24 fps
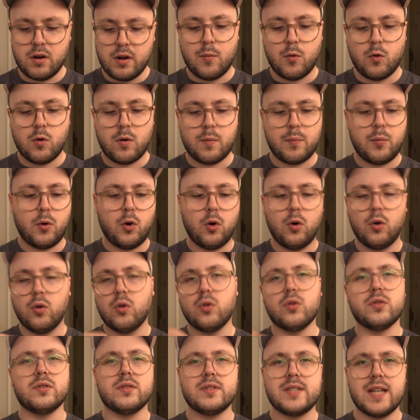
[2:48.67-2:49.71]
or
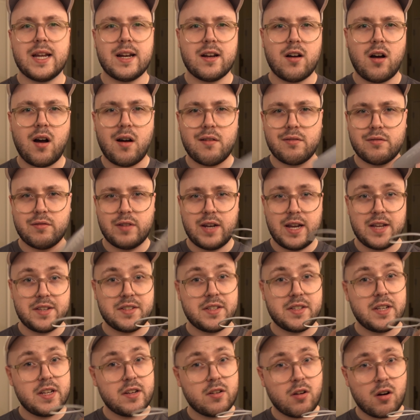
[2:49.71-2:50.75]
pull data off of an
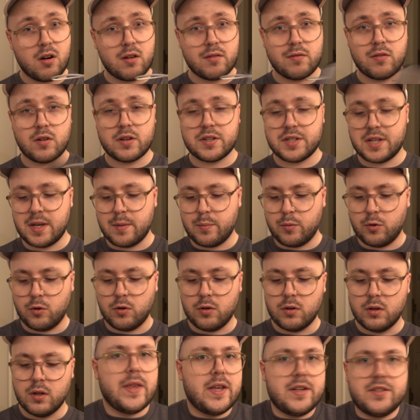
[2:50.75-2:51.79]
SD card, for
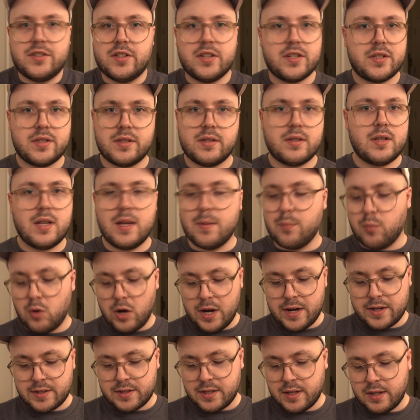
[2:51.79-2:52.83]
example. It
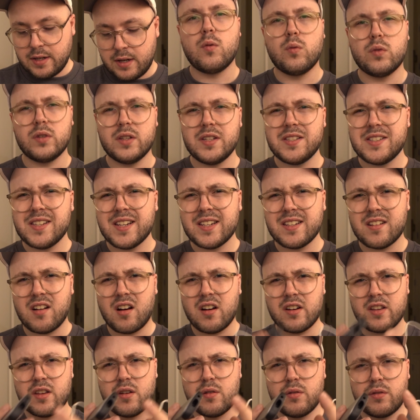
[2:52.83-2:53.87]
breaks it. When listening to
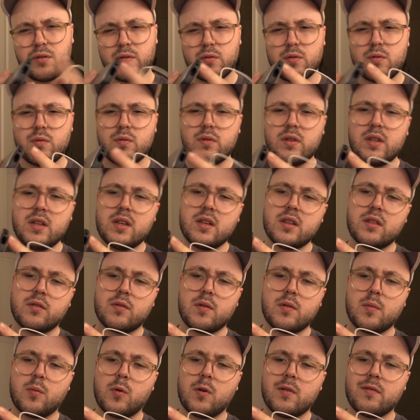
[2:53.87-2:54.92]
audio through the
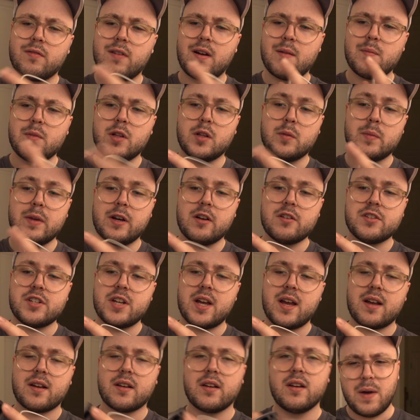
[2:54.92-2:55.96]
3.5mm
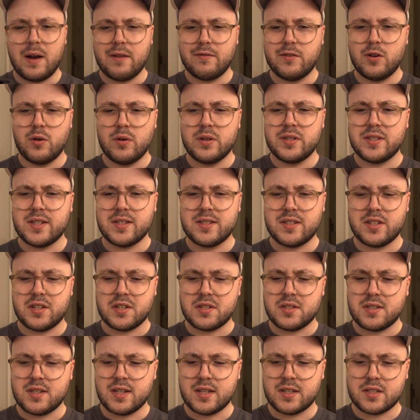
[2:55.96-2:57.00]
jack, I've noticed it's
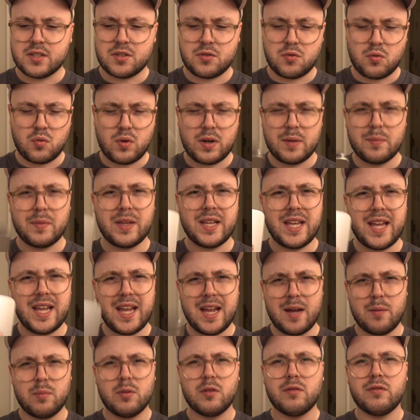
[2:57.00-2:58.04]
just extremely
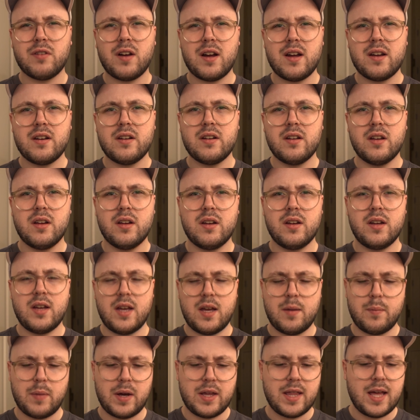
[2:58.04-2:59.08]
amplified.
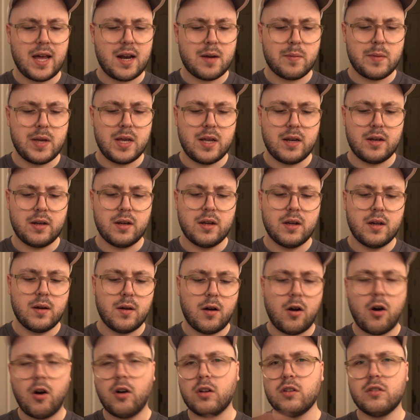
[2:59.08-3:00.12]
And by that I mean
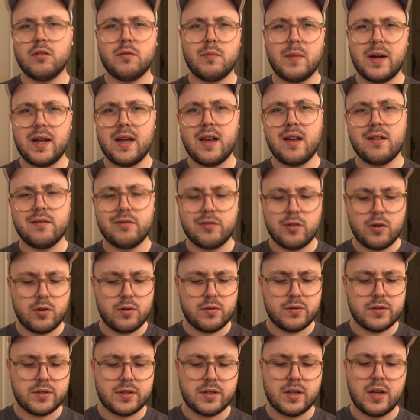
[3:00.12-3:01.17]
all of my
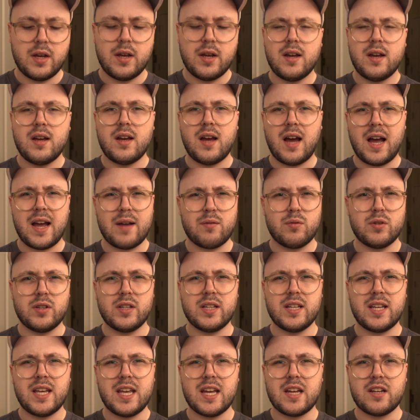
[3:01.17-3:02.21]
headphones, I
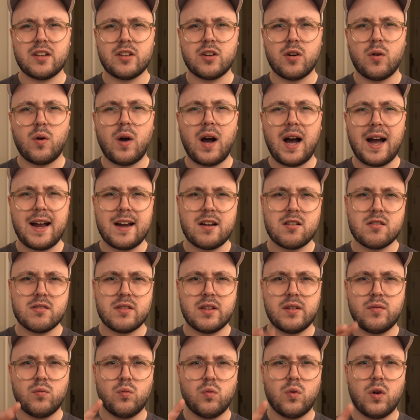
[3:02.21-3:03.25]
really can't go higher
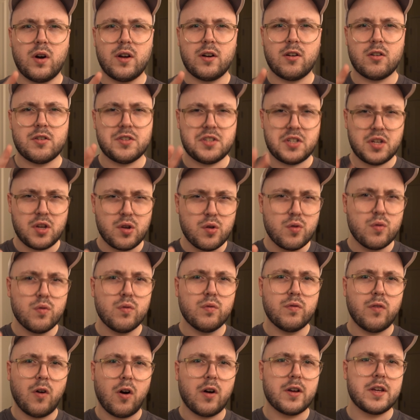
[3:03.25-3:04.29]
than one or two
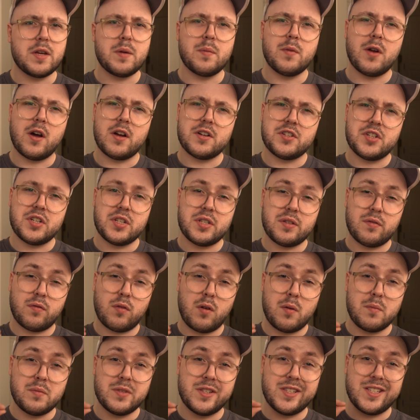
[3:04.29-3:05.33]
volume notches
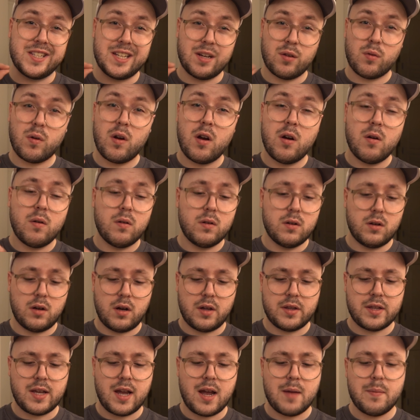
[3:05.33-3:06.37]
from zero
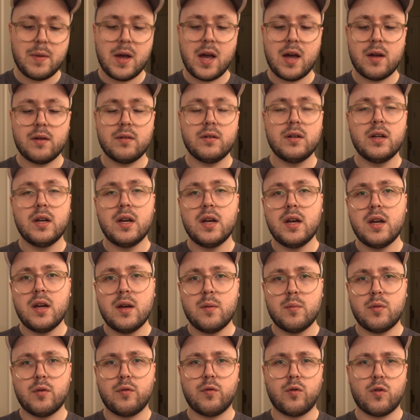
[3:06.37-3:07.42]
on the iPad
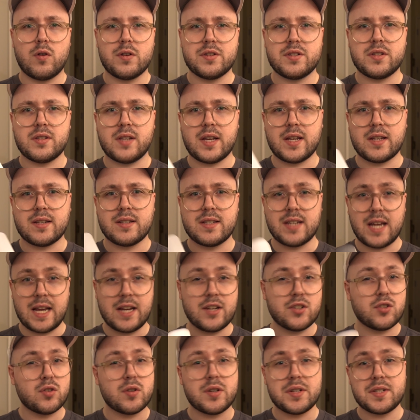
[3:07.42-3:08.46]
before it's like
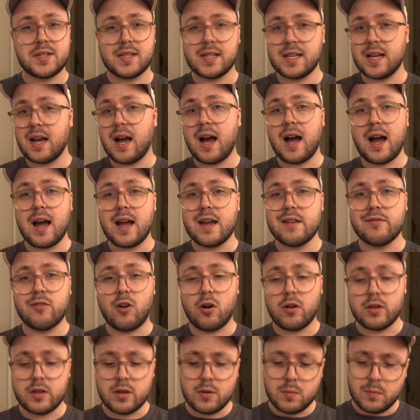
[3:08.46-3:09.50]
dangerously high
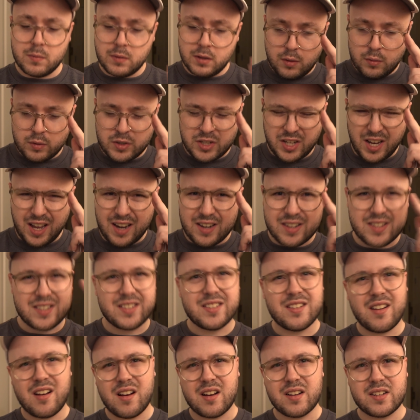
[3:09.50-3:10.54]
volume, which kind of
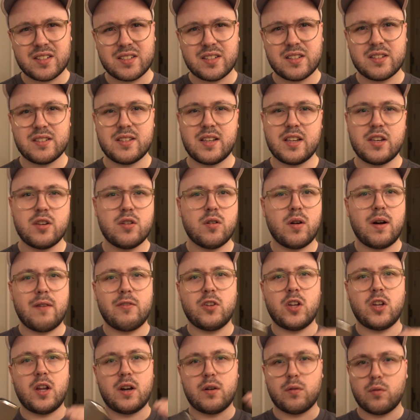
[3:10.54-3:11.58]
sucks because then you don't have a
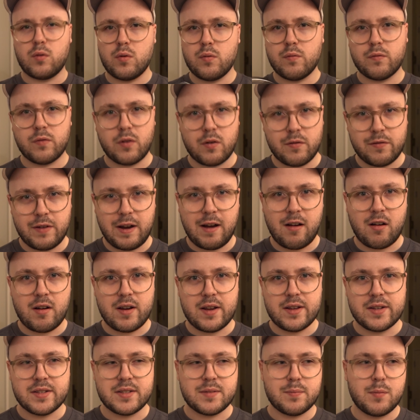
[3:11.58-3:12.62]
lot of room for
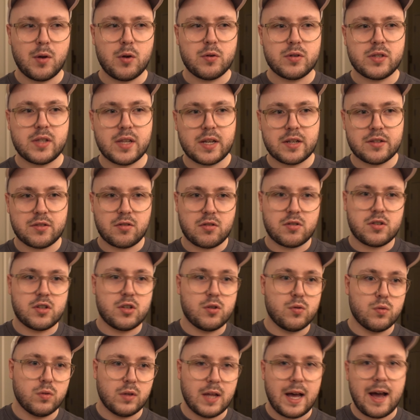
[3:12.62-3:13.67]
variance. Most things are
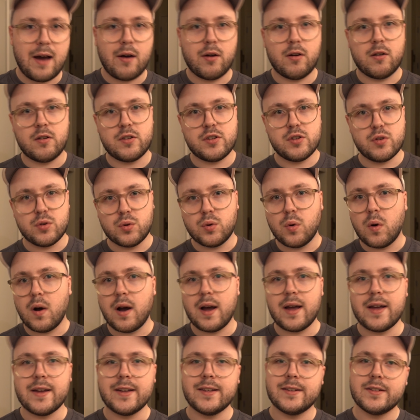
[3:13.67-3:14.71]
too loud or too
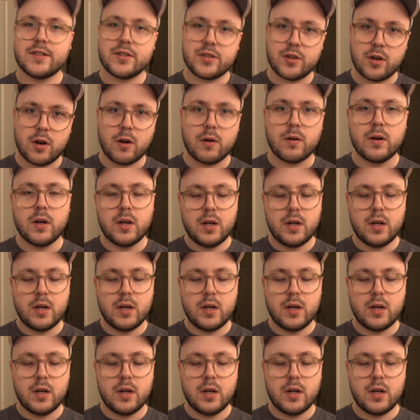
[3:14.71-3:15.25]
quiet. So